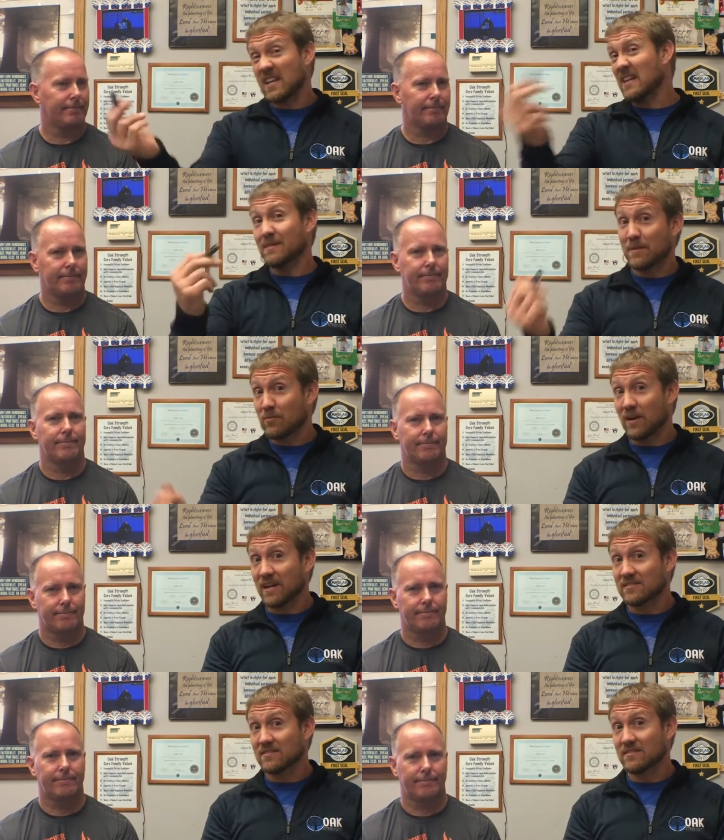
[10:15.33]
Speaker 1: thing in the
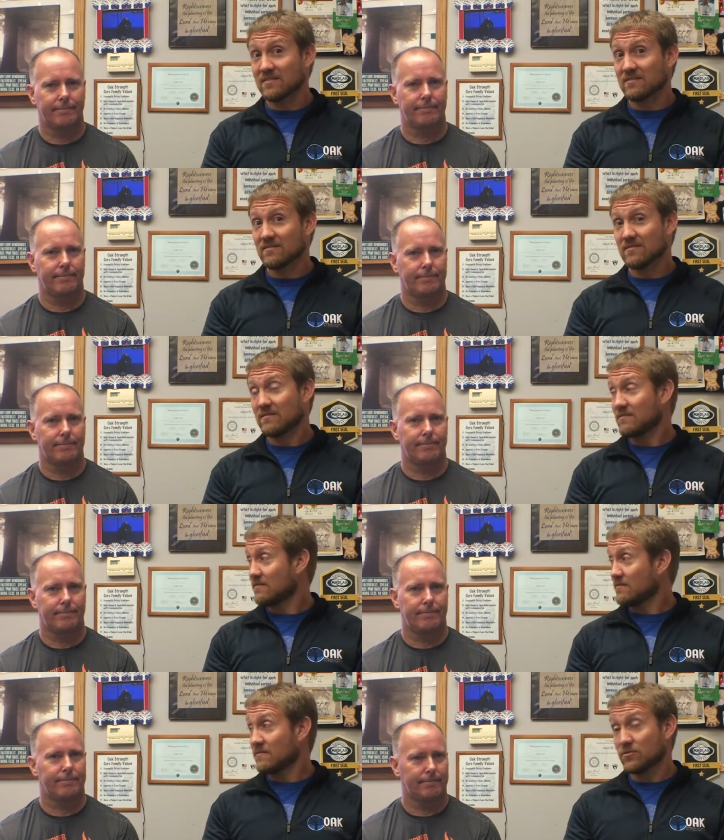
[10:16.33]
Midwest.
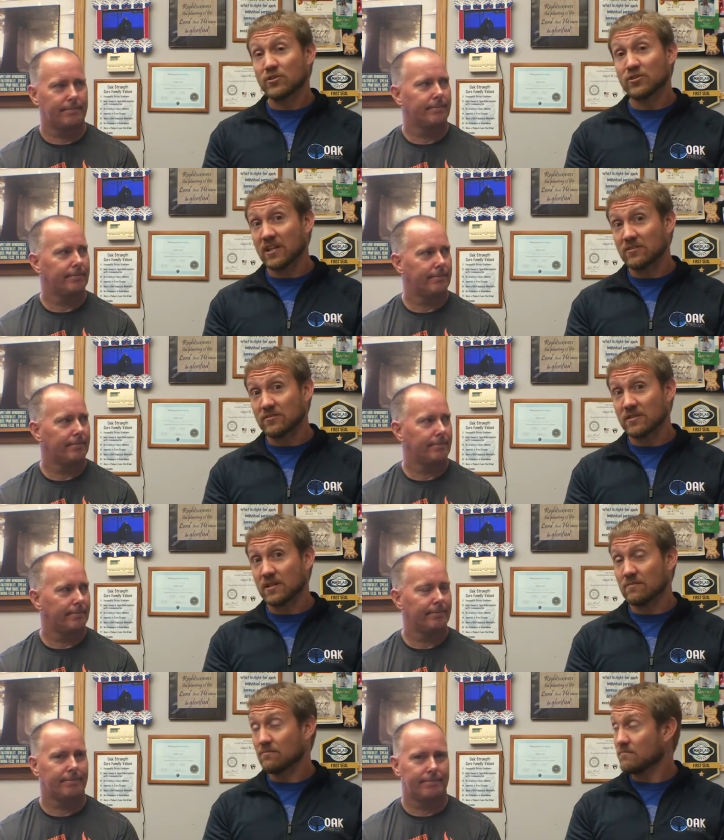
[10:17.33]
There's a good chance you'll see
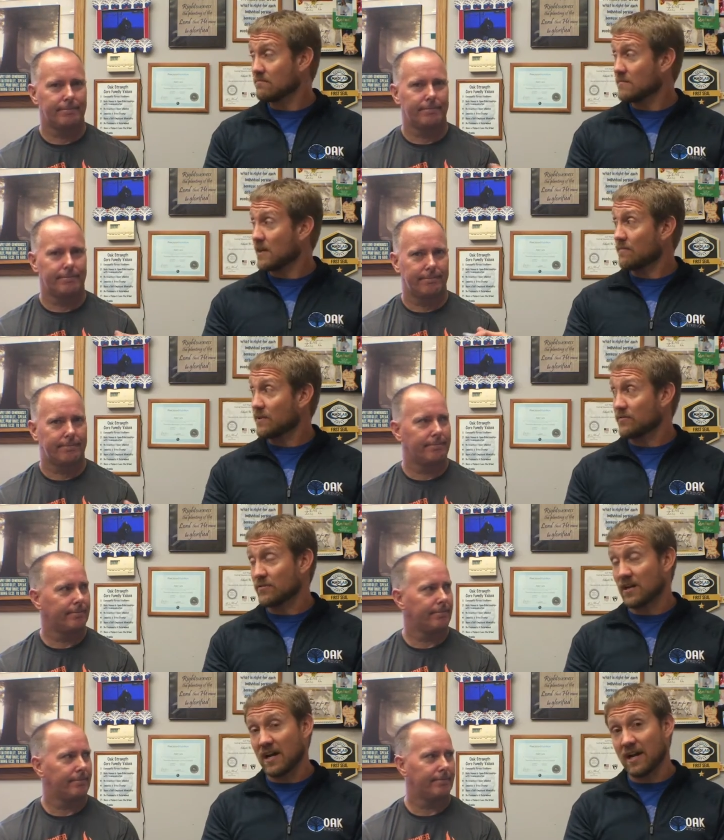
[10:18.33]
him. Tom, thanks for your
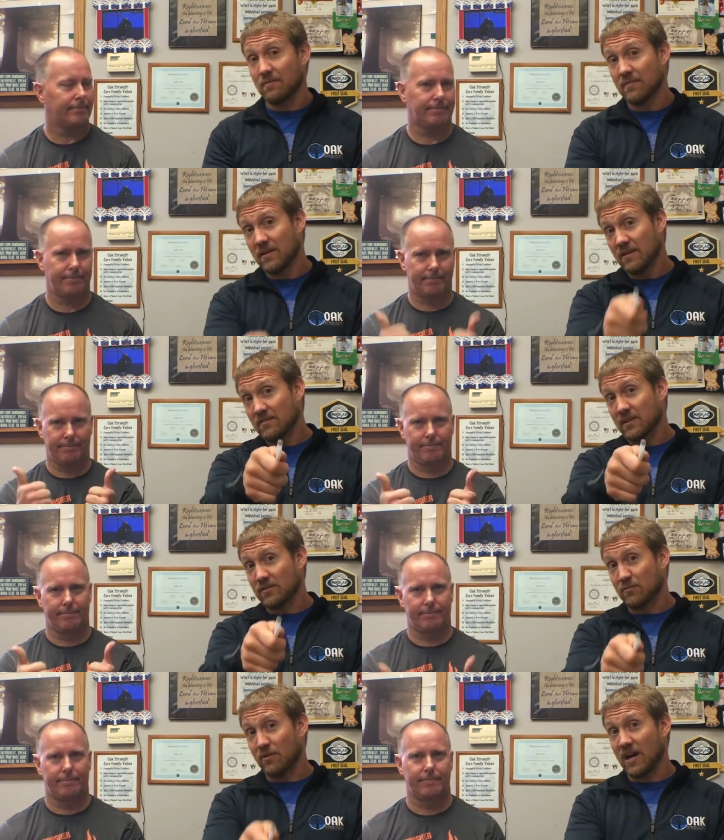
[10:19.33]
time. Thanks
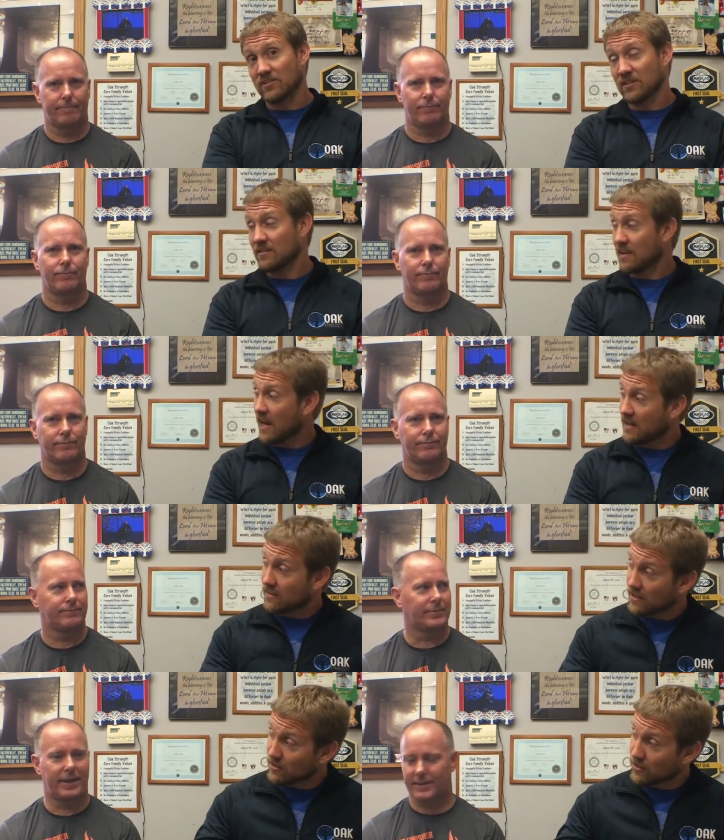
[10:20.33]
for watching. Addie,
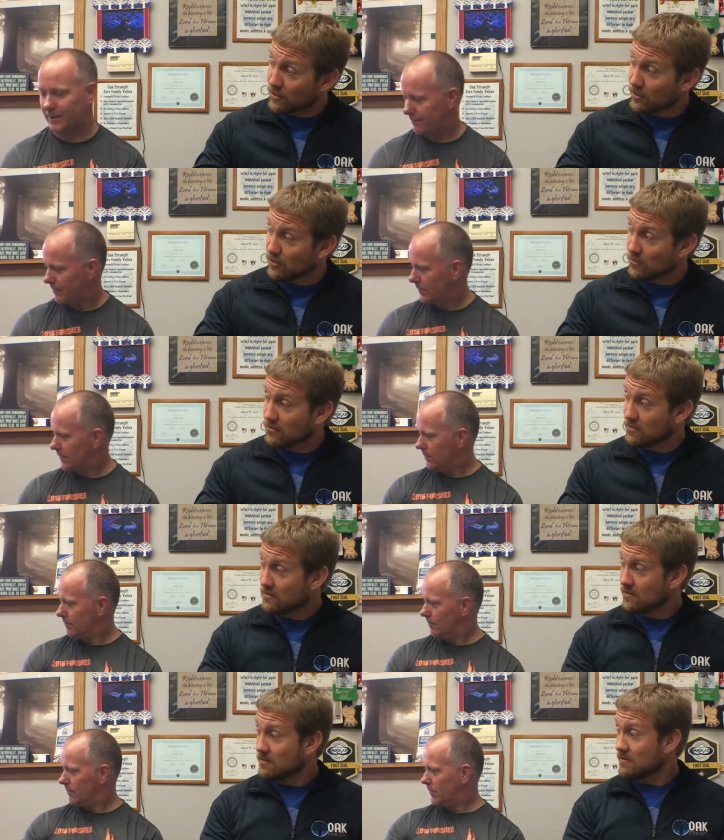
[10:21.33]
thank
Speaker 2: thanks. you to you.
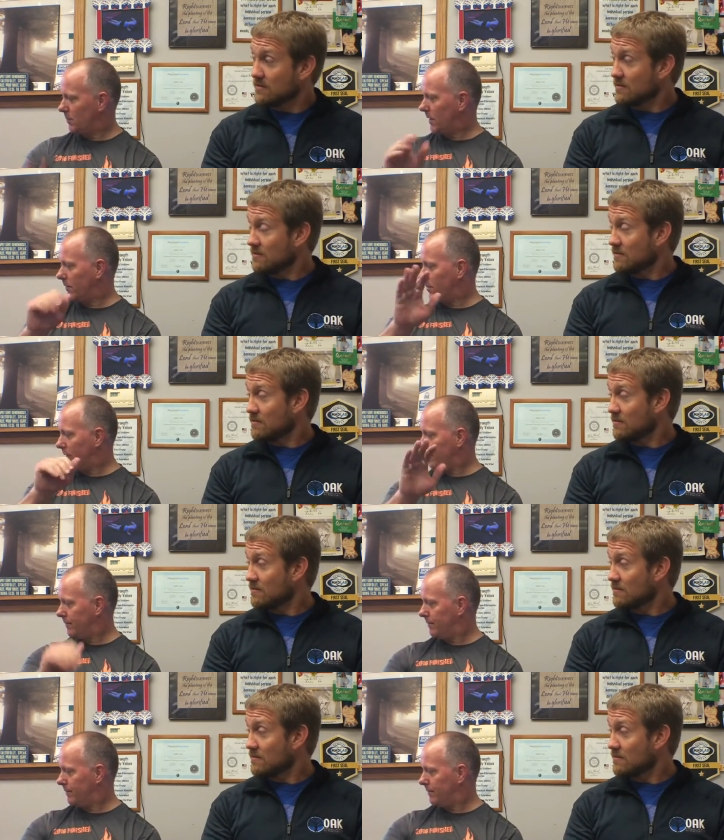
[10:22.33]
Say bye, everybody.